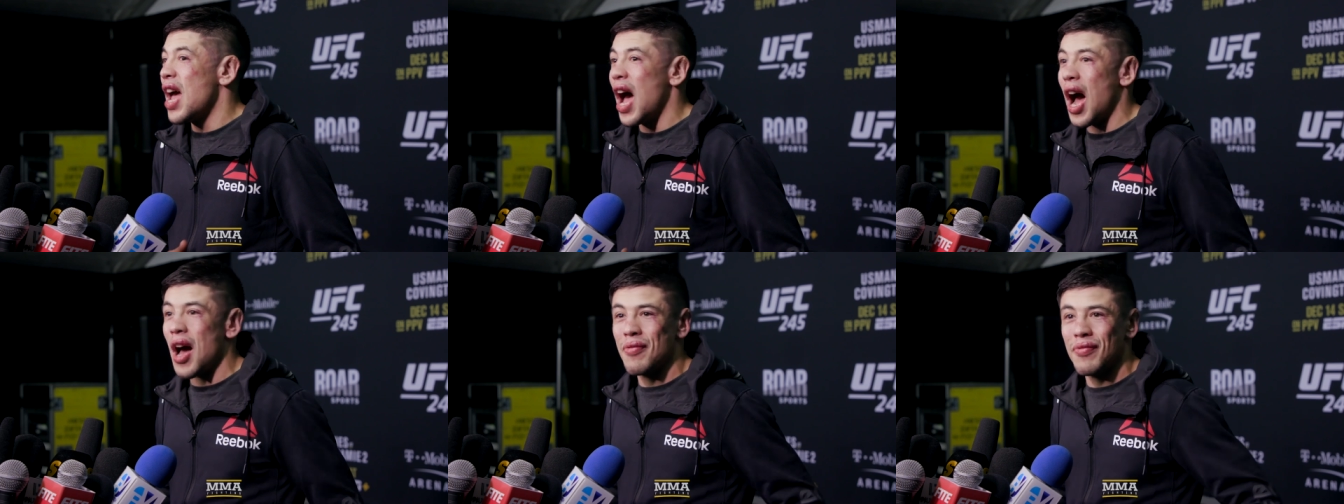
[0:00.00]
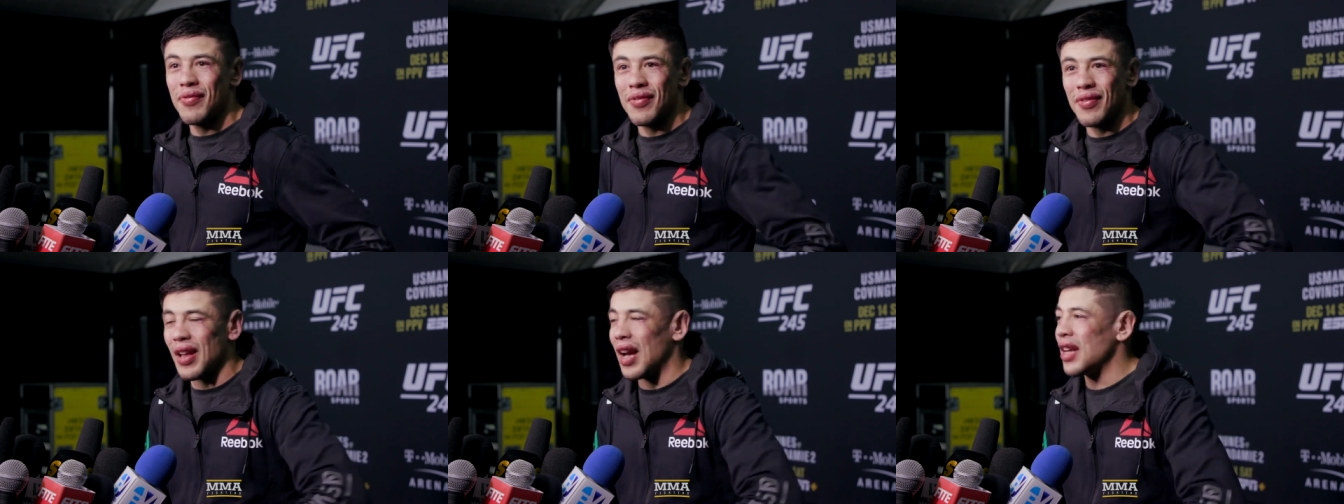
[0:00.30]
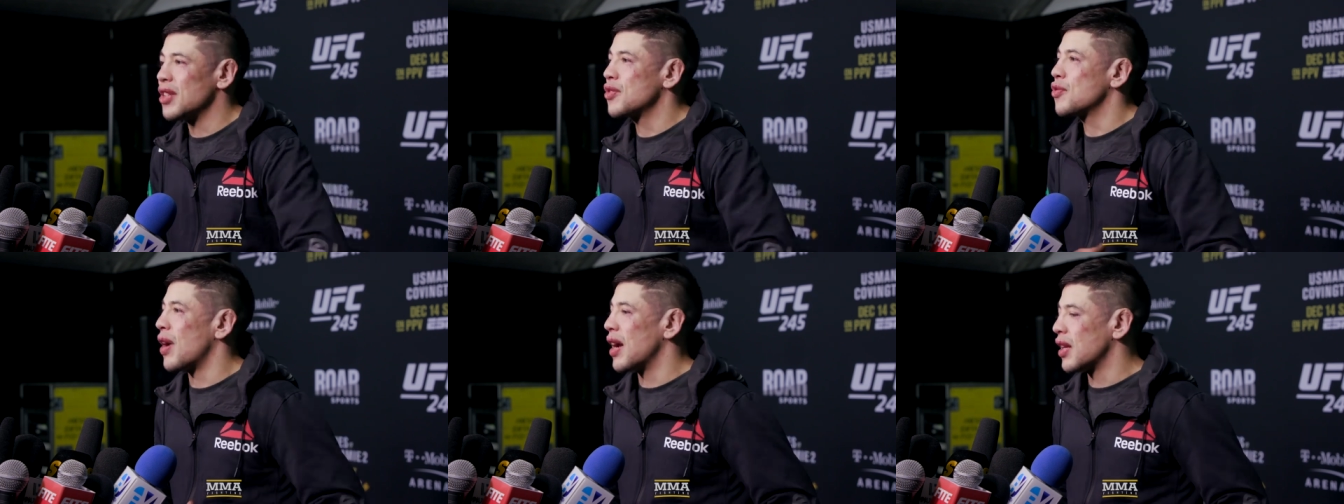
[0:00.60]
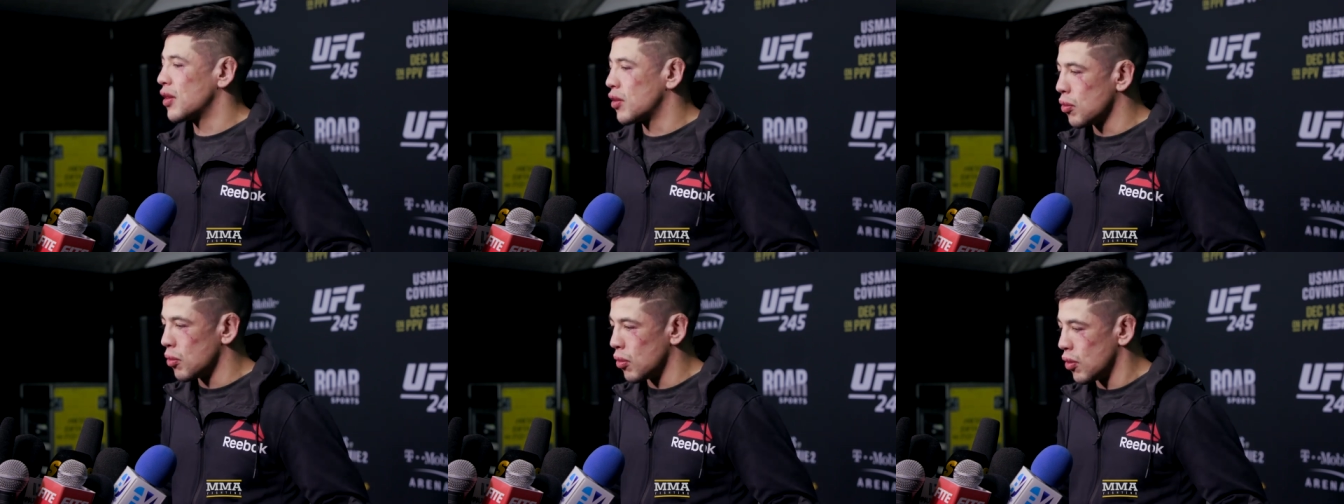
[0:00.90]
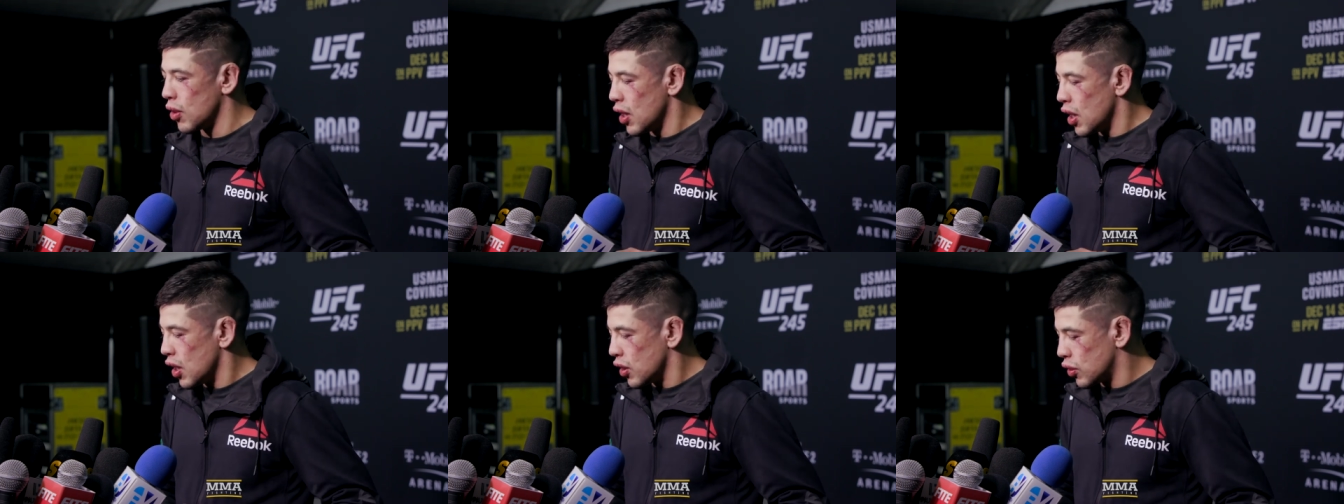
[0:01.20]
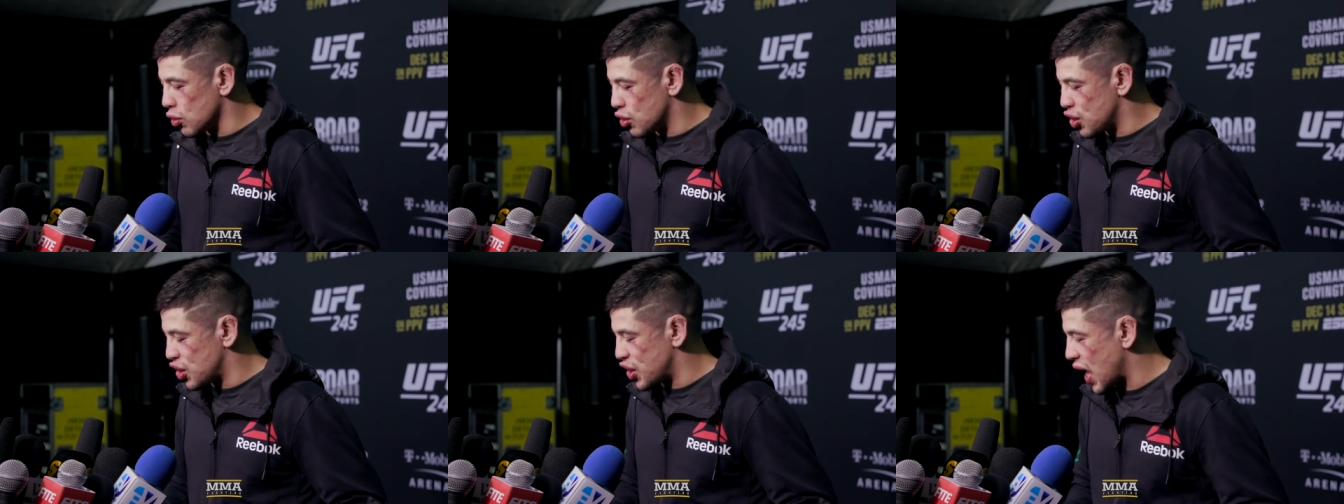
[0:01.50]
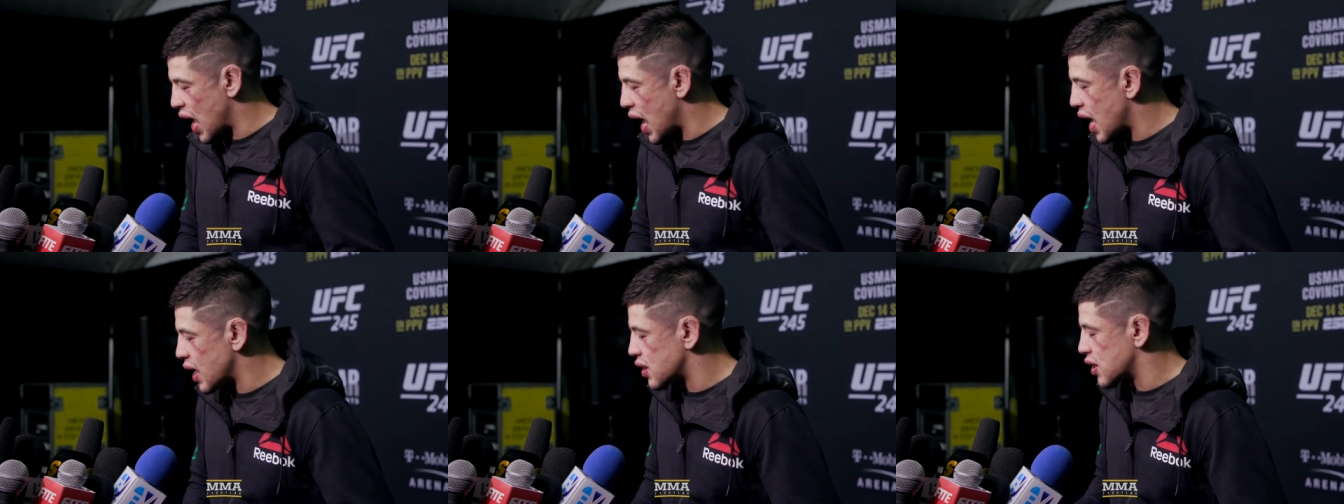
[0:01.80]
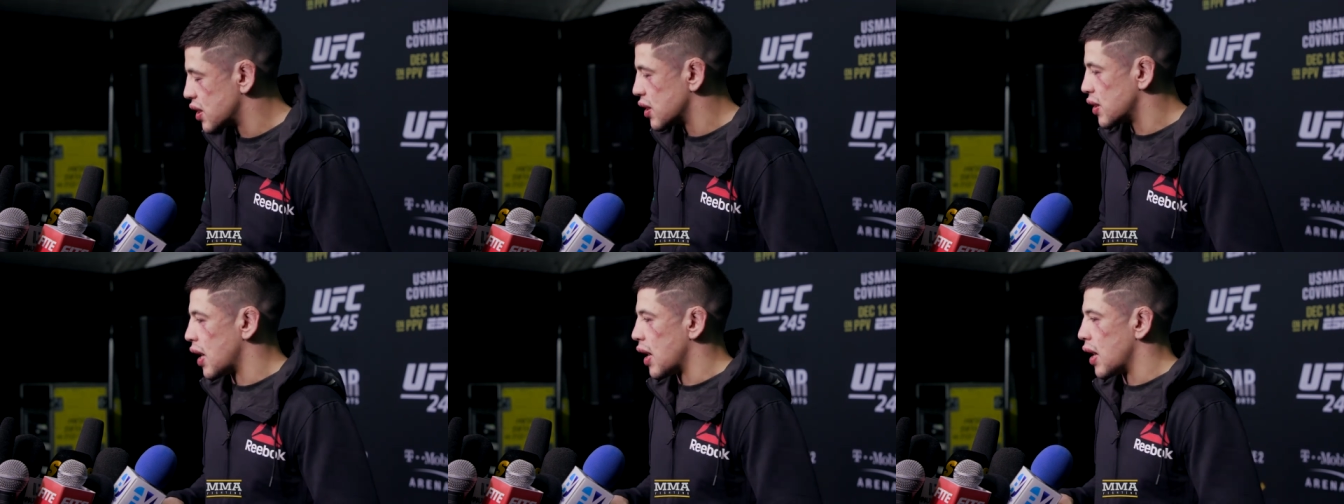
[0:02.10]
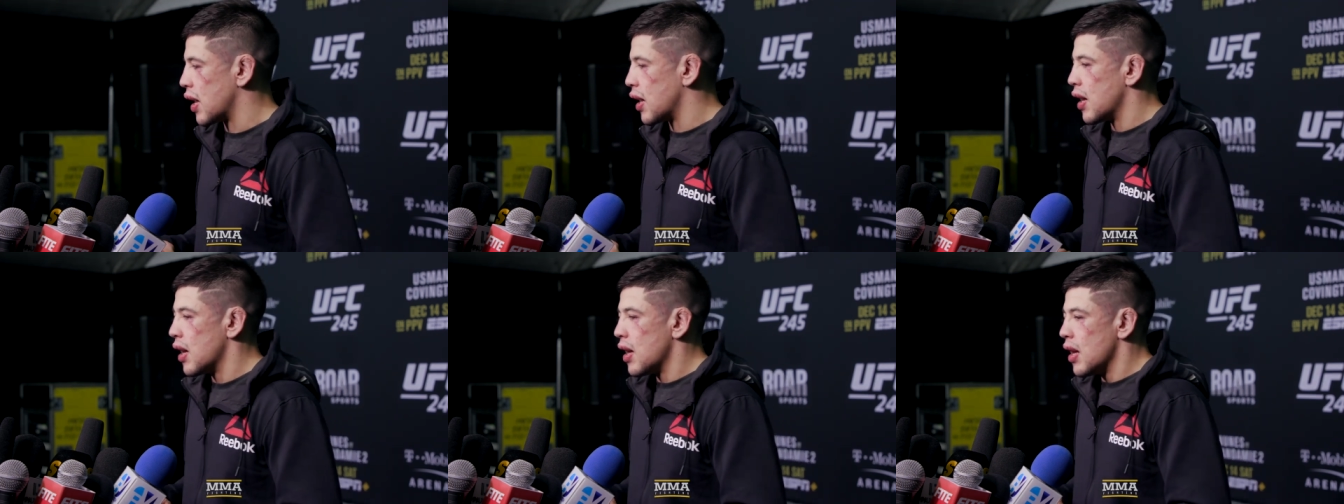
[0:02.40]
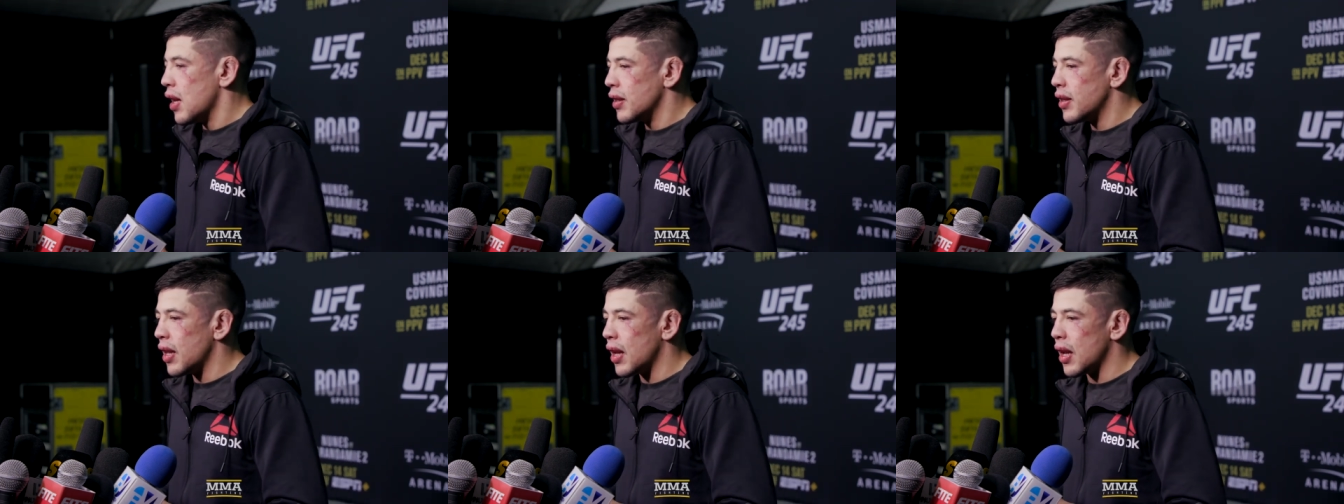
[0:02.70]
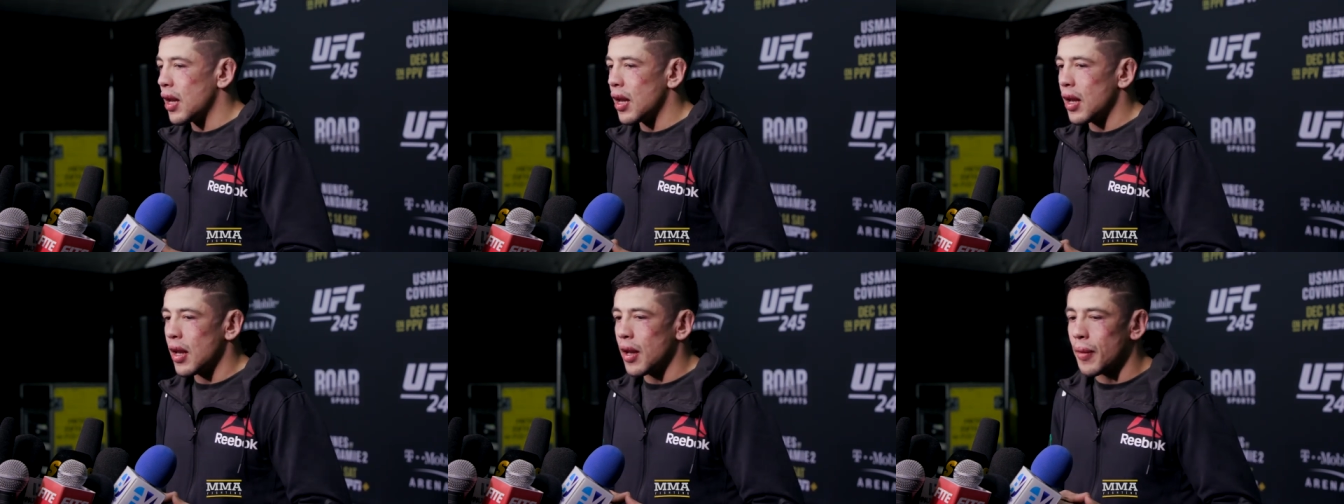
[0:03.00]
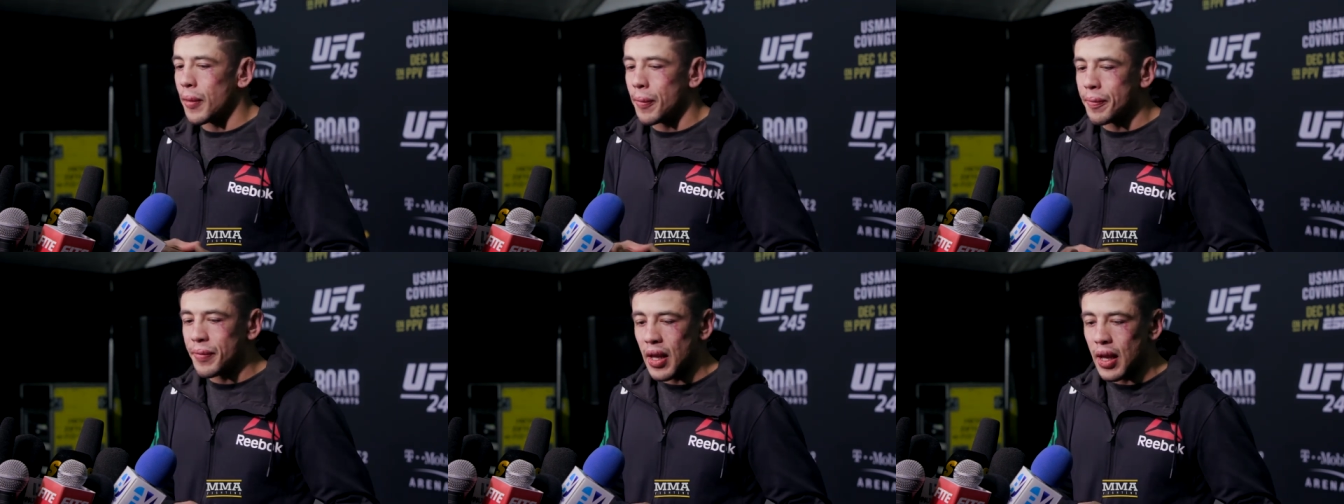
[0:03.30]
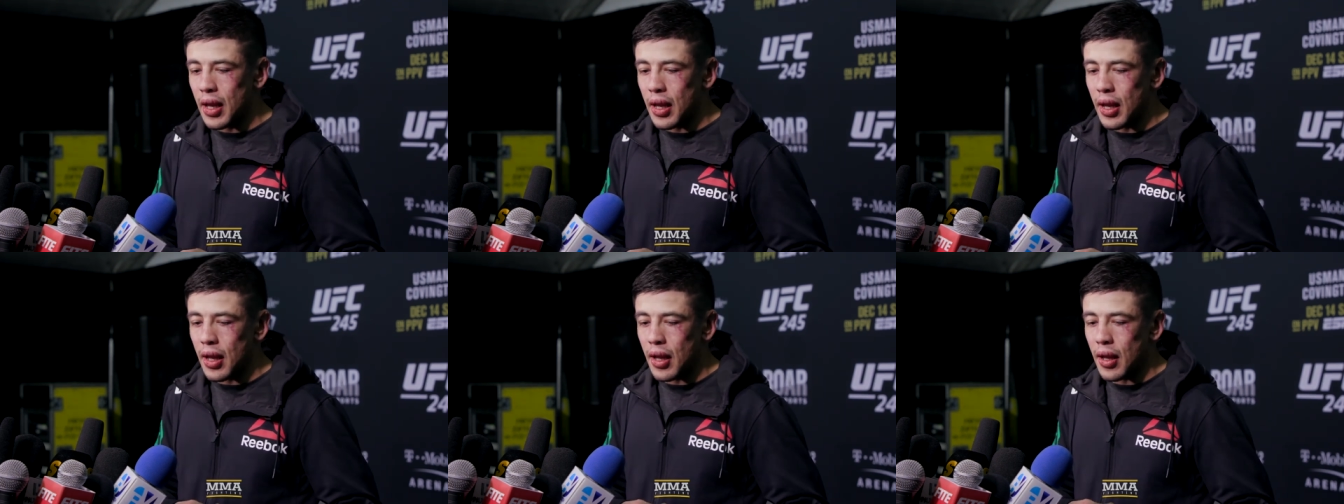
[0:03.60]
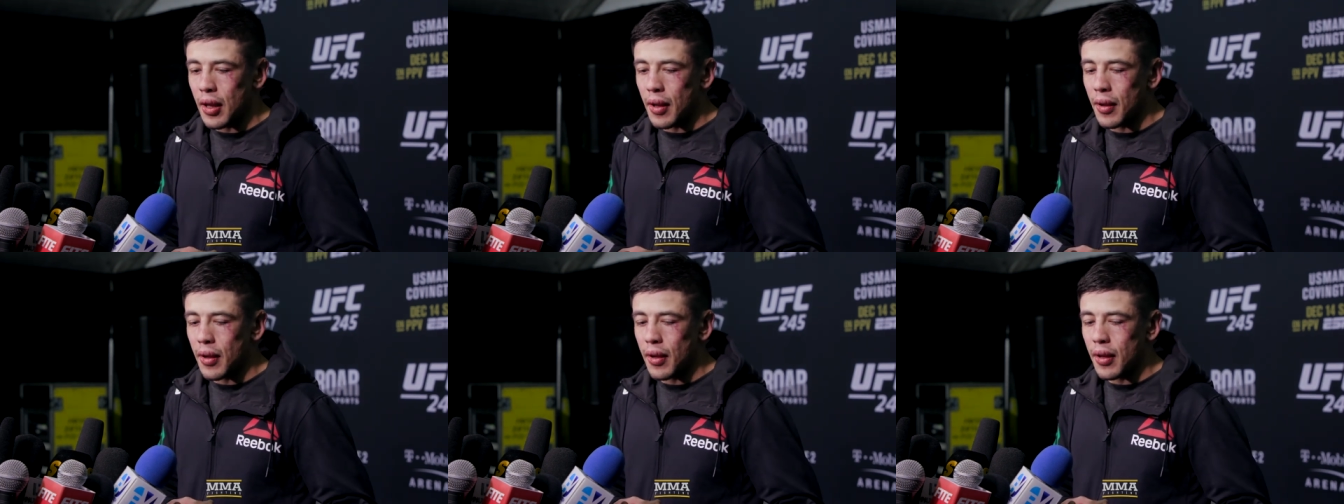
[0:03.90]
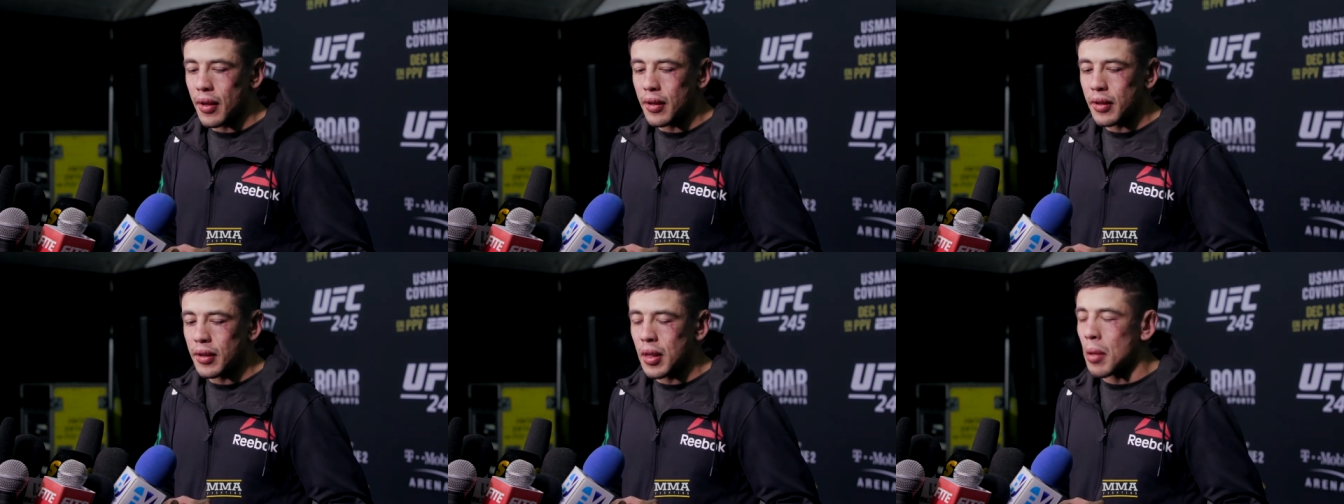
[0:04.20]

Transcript: and I try to to change the the the, uh,